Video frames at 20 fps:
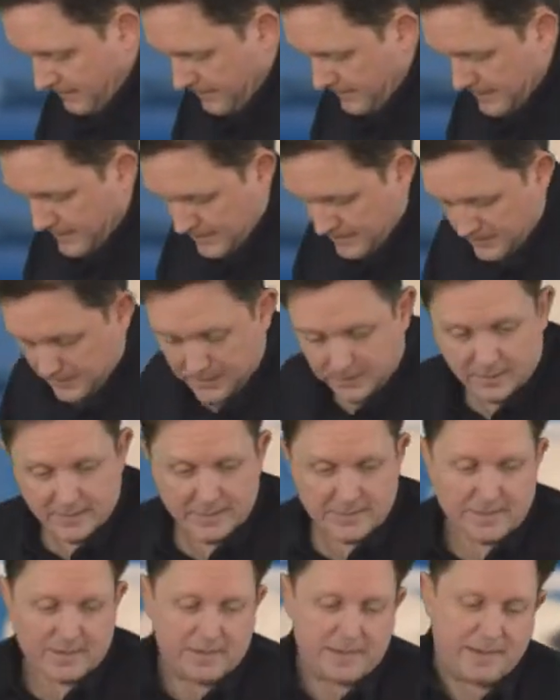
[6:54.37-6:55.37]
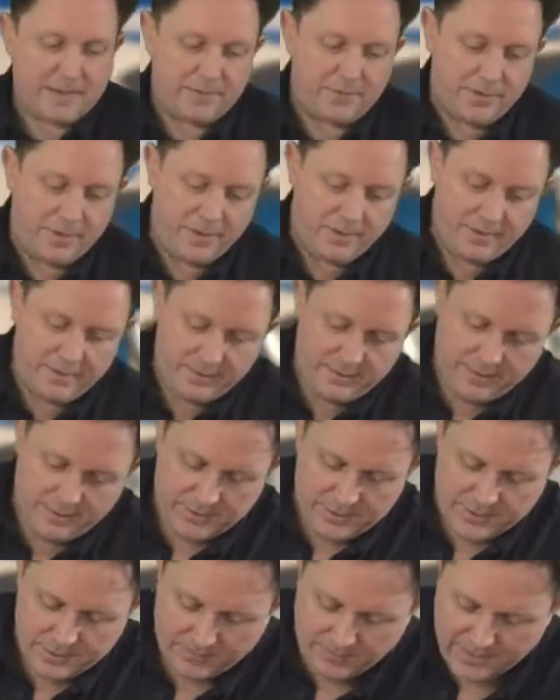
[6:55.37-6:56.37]
So it's a good idea to have
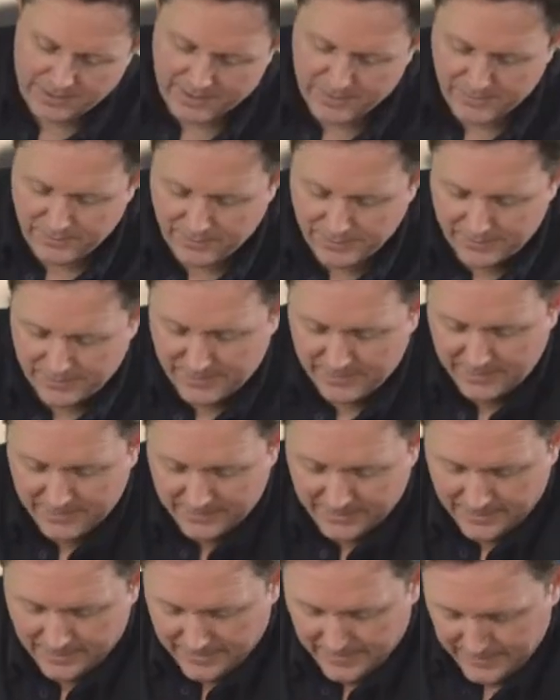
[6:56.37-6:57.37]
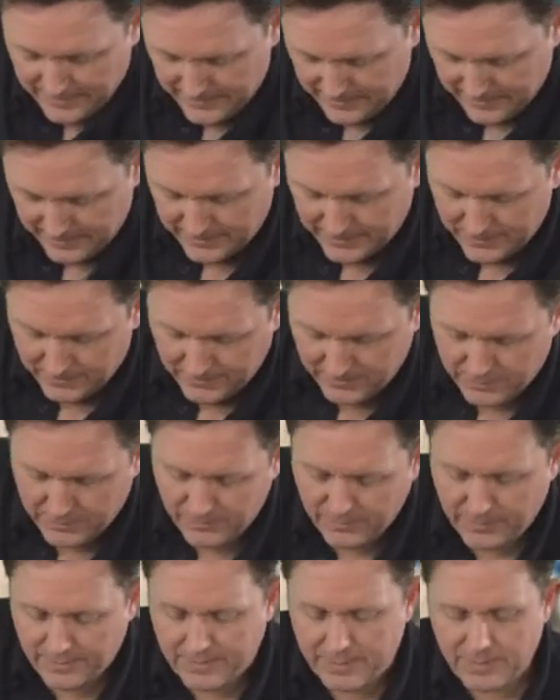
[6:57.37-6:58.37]
lots of rags for this. And this one
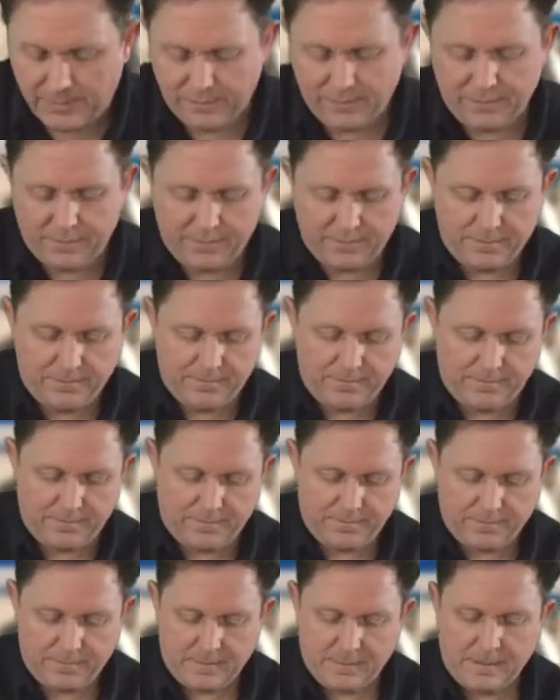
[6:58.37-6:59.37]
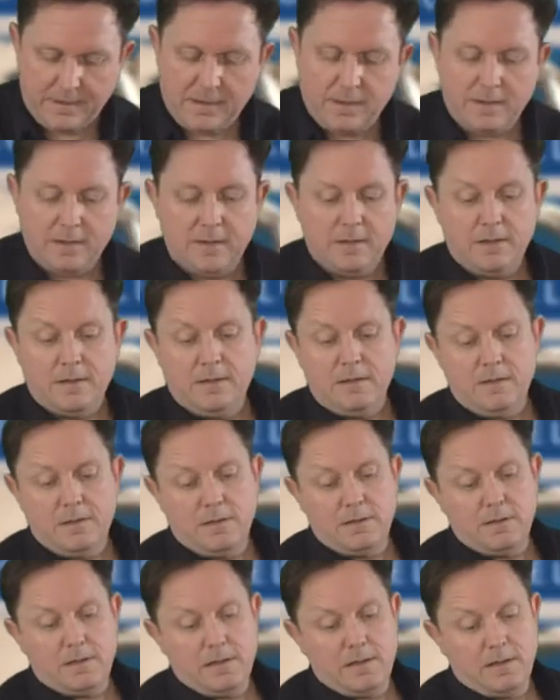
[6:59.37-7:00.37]
just winds off.
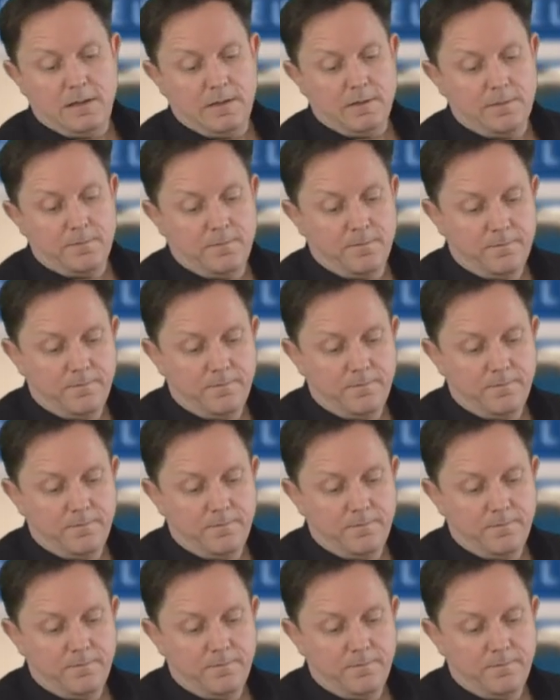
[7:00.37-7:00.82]
And there you go.